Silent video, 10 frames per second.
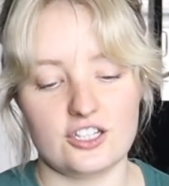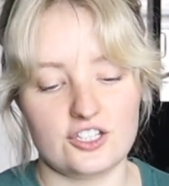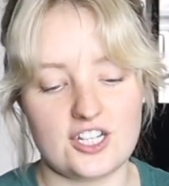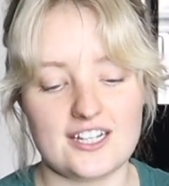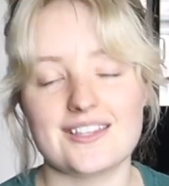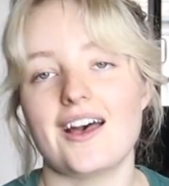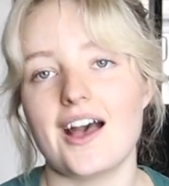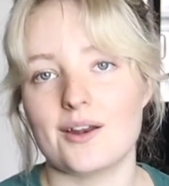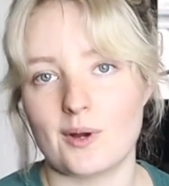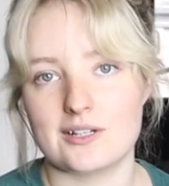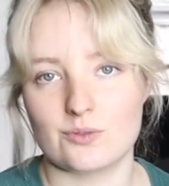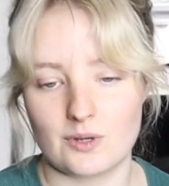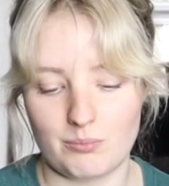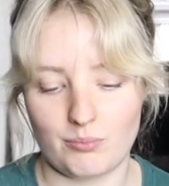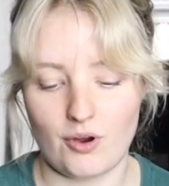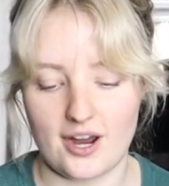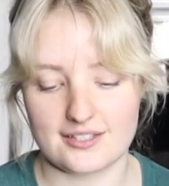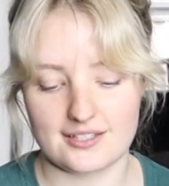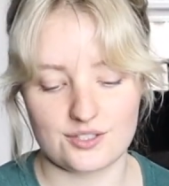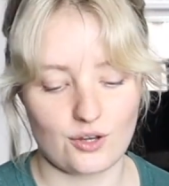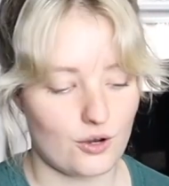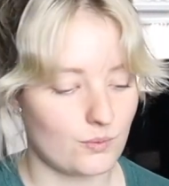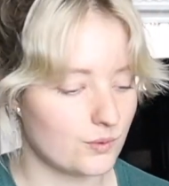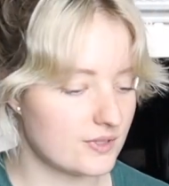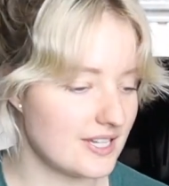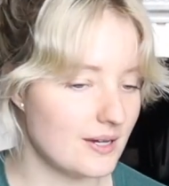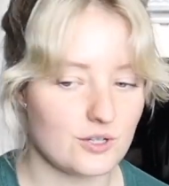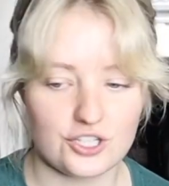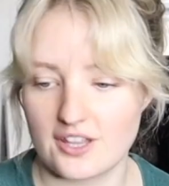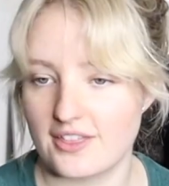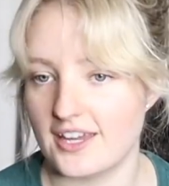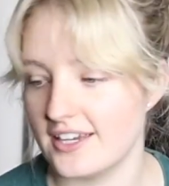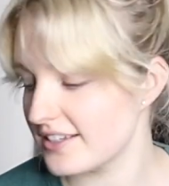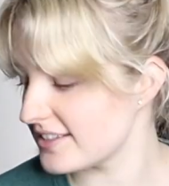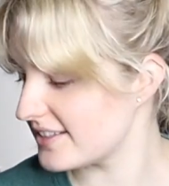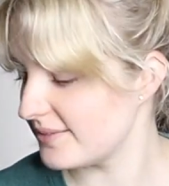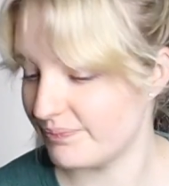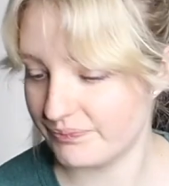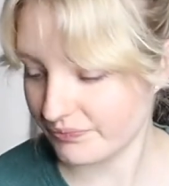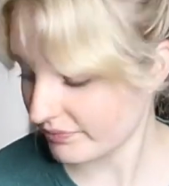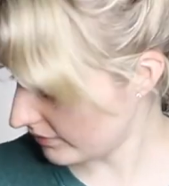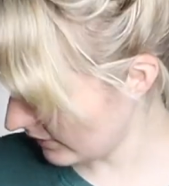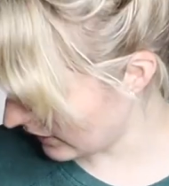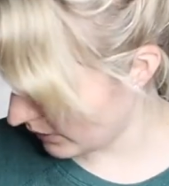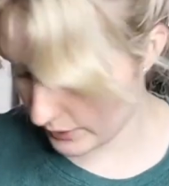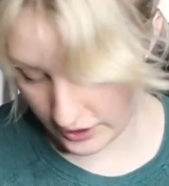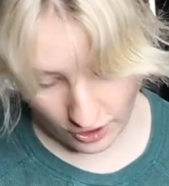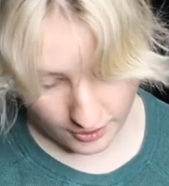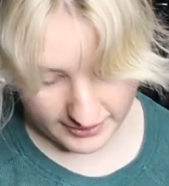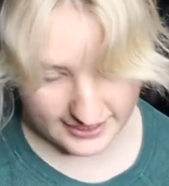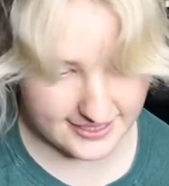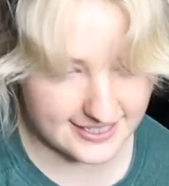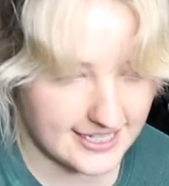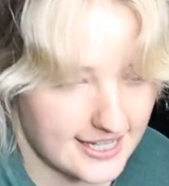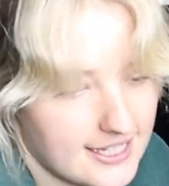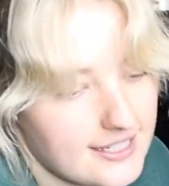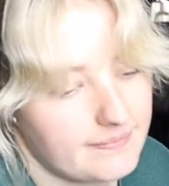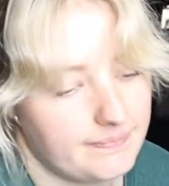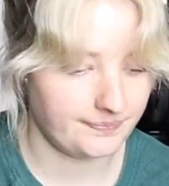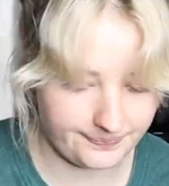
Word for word: She's the hard one to impress, so we'll see what she thinks. We're gonna open this together.